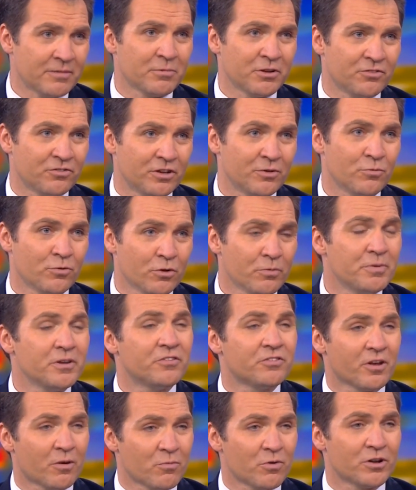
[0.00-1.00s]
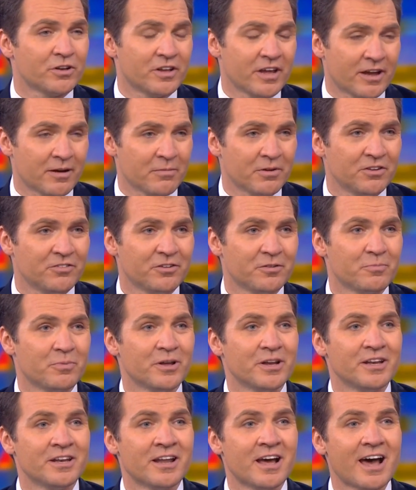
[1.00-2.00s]
damage, it will be somewhat damaged,
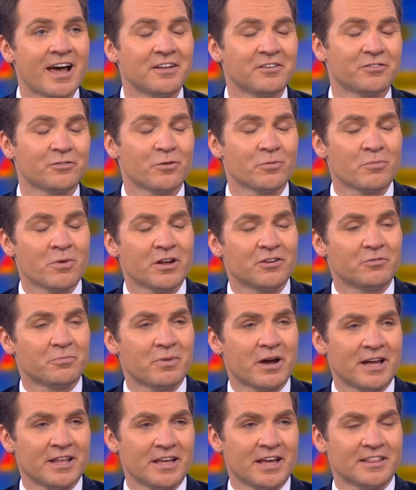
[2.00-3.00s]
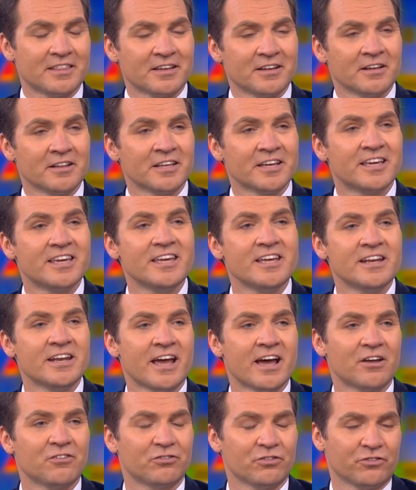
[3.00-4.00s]
but not so much on the key
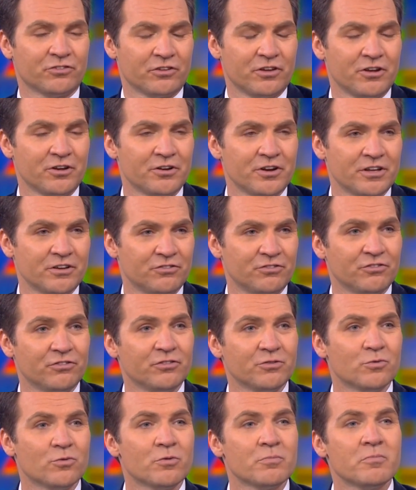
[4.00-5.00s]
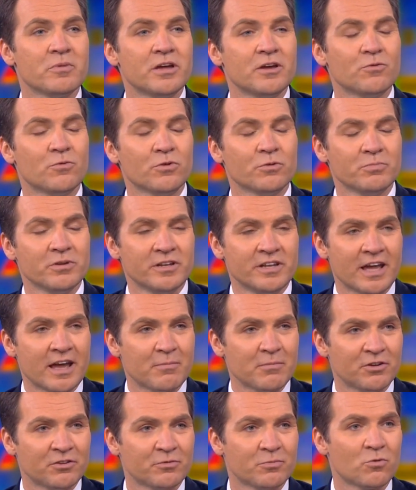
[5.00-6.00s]
national security issues. It will be
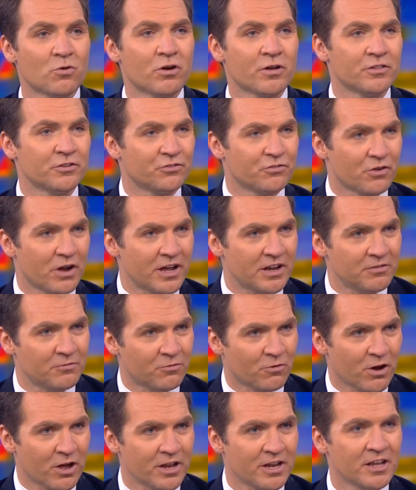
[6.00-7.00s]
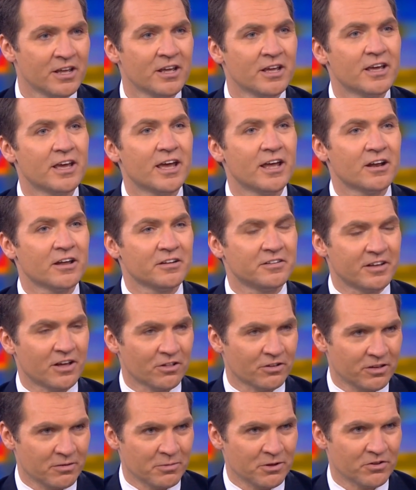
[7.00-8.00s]
damaged more on the trade front and on
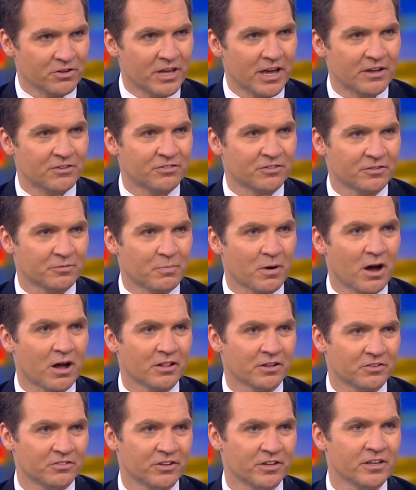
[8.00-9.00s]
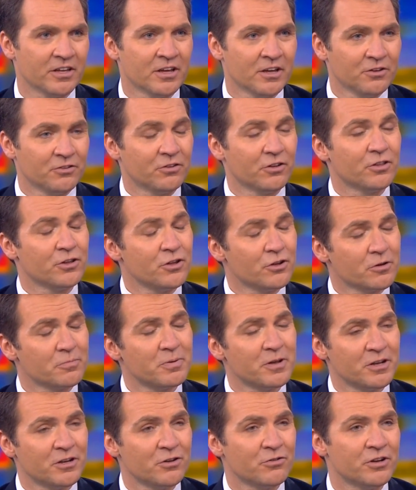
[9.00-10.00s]
telecommunications policy. So the
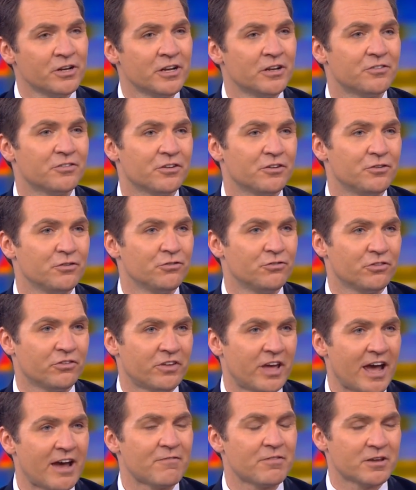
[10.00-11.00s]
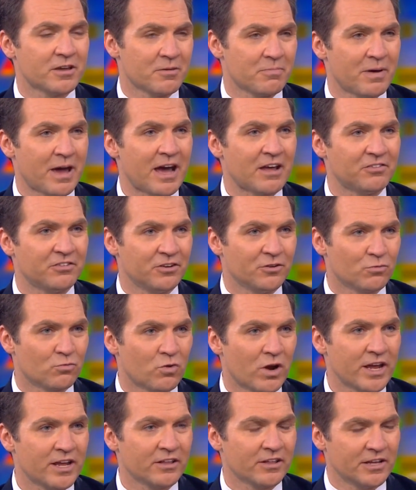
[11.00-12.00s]
European Union institutions have the capacity to
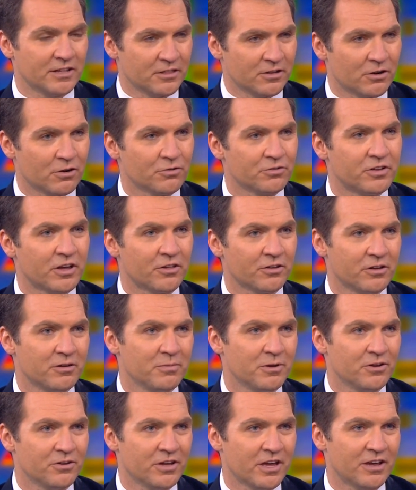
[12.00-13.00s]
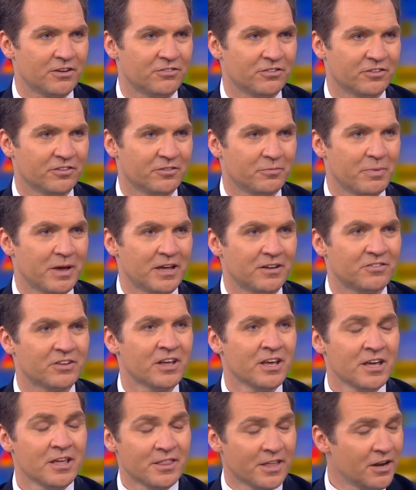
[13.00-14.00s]
regulate their own telecommunications space.
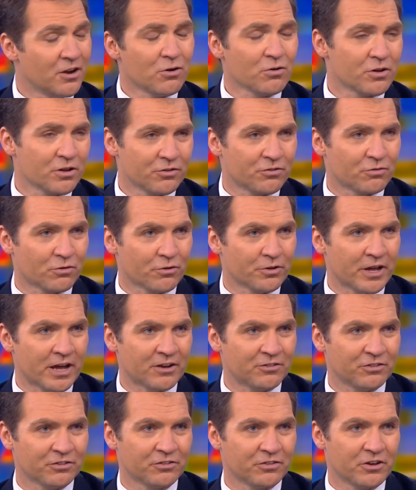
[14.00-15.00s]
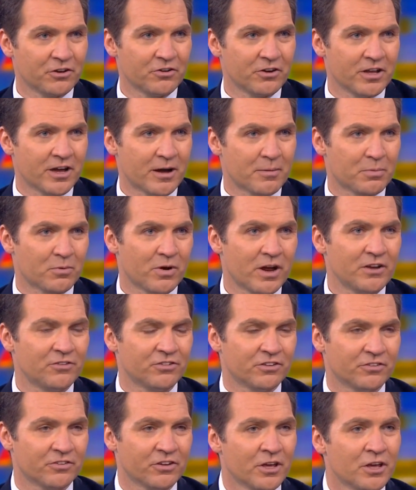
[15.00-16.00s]
They don't control national security
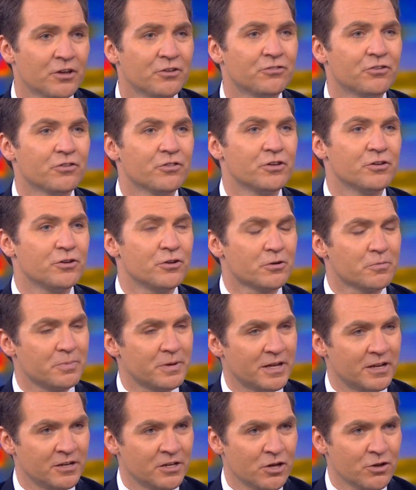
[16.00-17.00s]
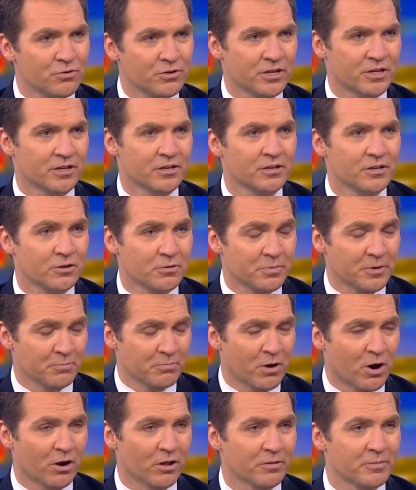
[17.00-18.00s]
operations. So the European Union, the European
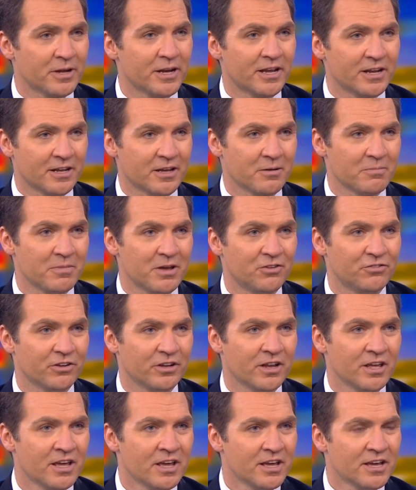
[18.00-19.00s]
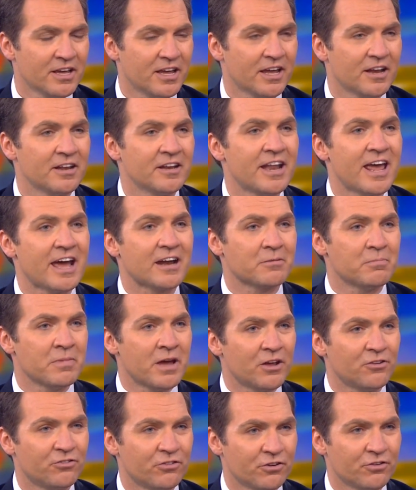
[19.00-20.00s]
Parliament and Commission can enact
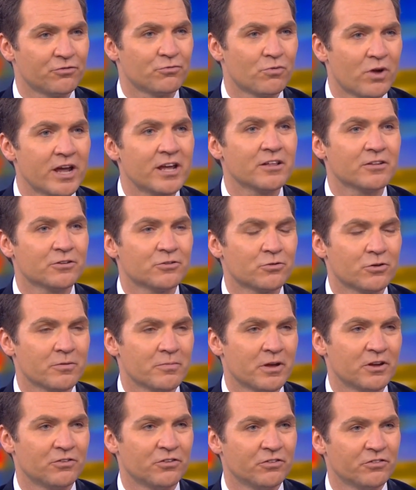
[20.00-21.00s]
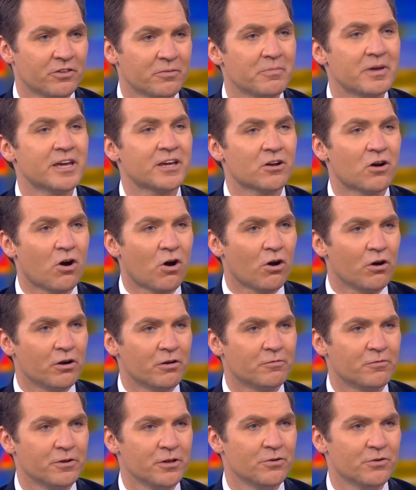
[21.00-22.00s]
measures, regulatory measures, that make it
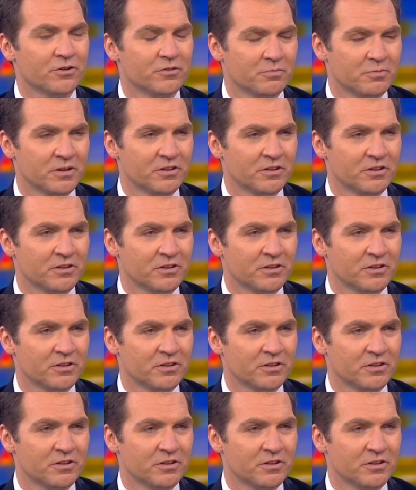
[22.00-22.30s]
harder for U.S.